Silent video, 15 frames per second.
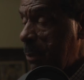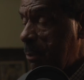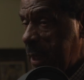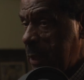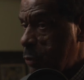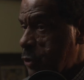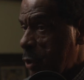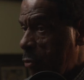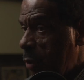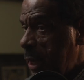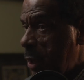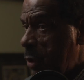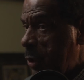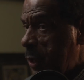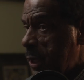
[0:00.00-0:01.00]
But it was a great
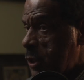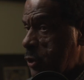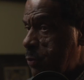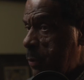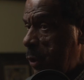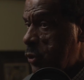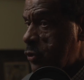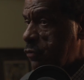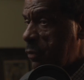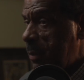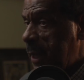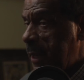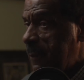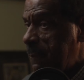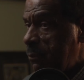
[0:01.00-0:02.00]
learning experience for
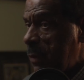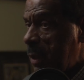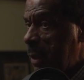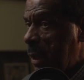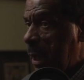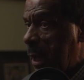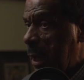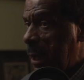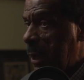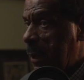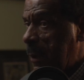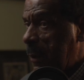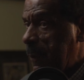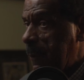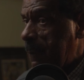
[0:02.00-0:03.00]
me.
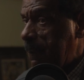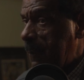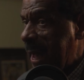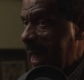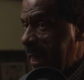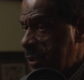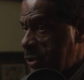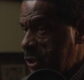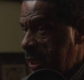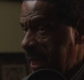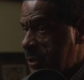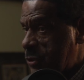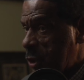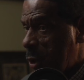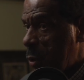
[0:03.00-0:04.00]
I had a
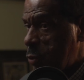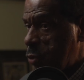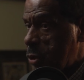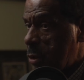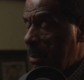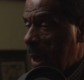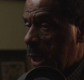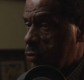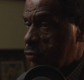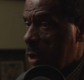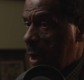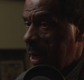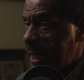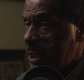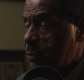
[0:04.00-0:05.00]
chance to go to the
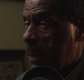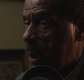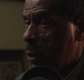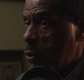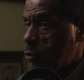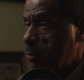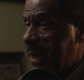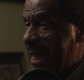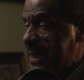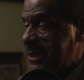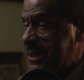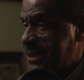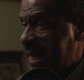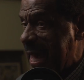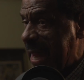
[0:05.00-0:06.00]
Montreal Expos, but I
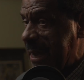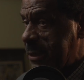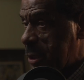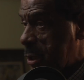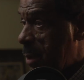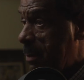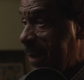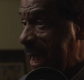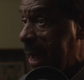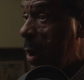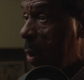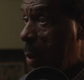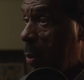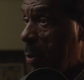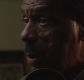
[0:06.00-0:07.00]
decided to come back
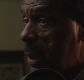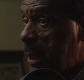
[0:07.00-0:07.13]
home